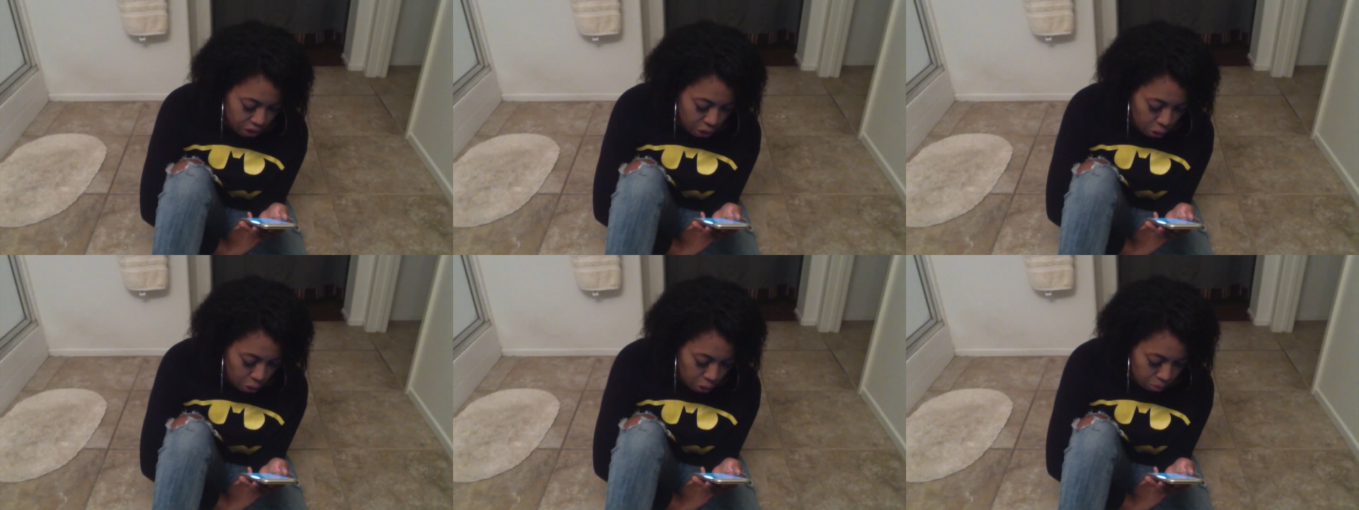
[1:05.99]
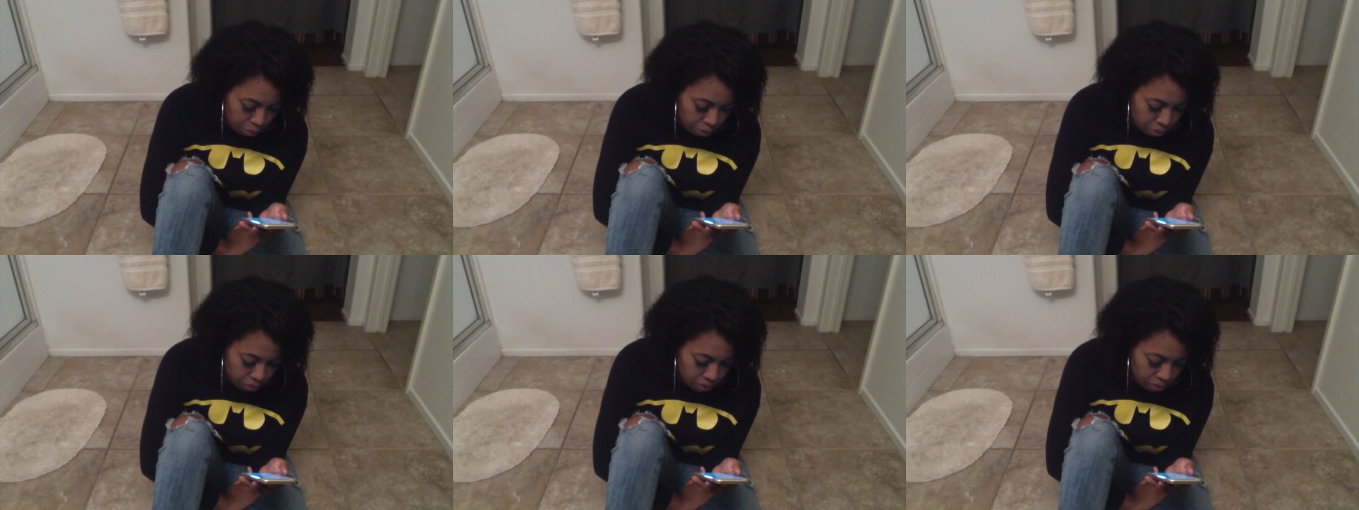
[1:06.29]

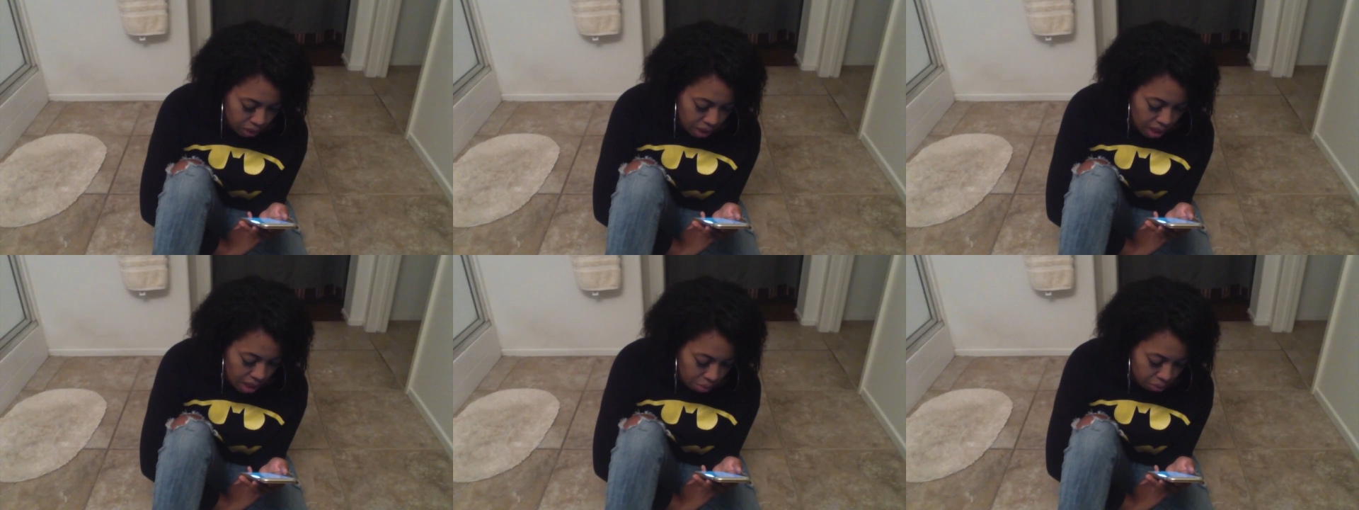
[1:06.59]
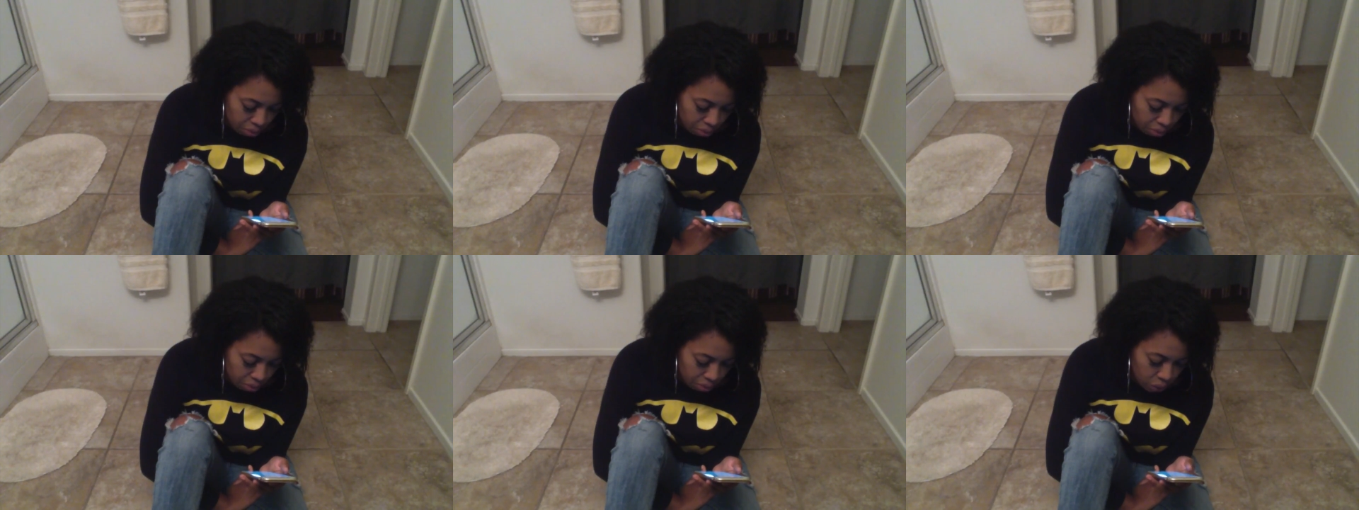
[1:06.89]
hormones
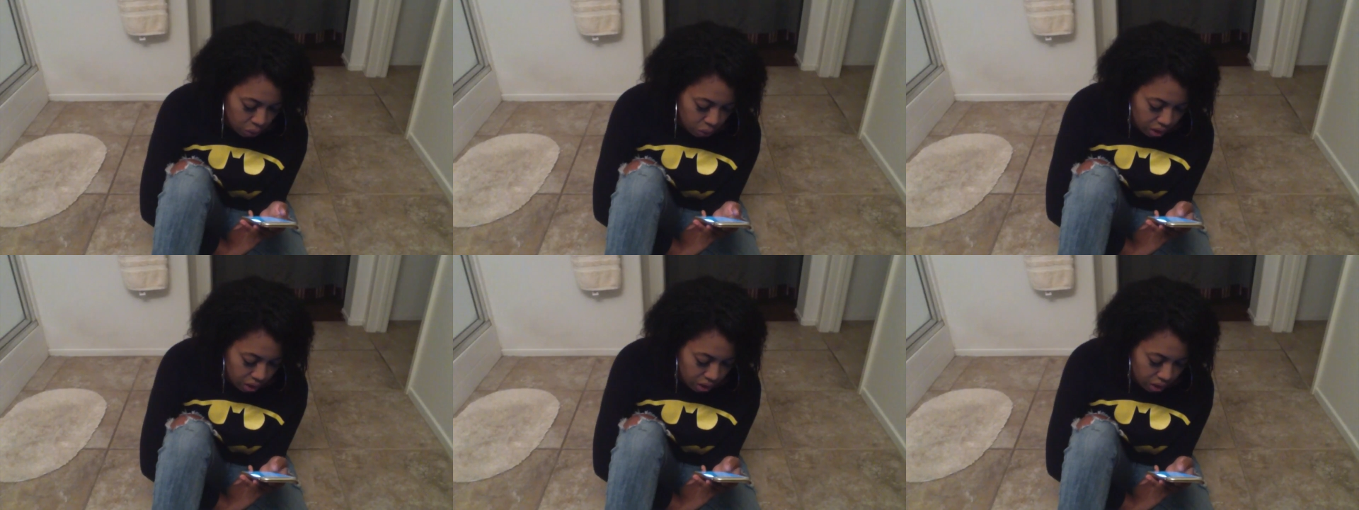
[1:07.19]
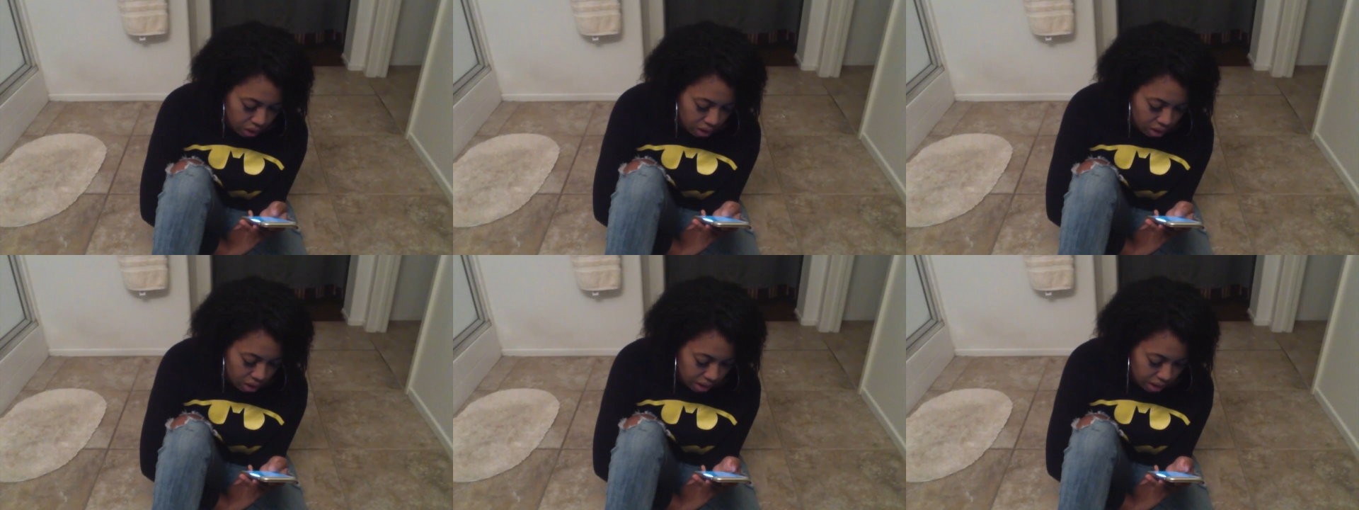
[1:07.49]
may trigger
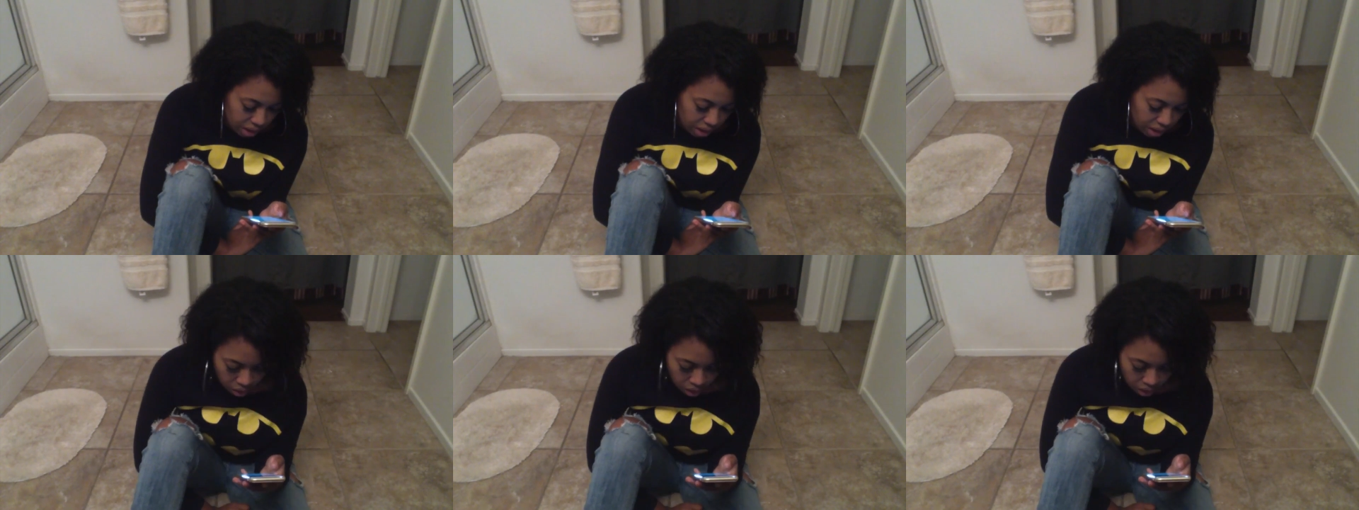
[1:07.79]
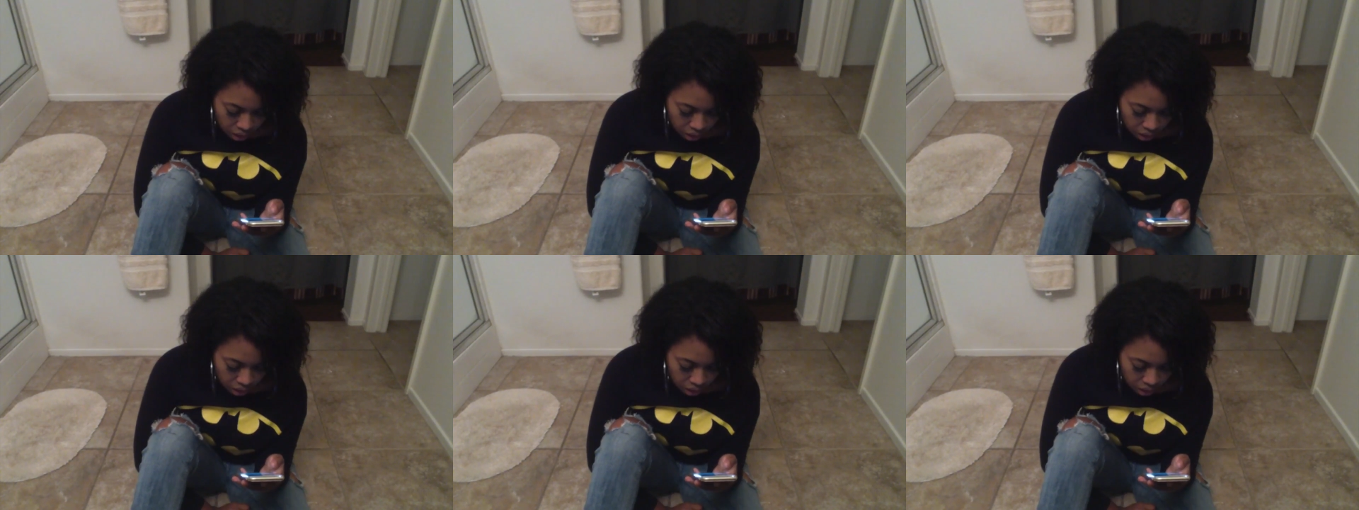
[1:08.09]
the condition.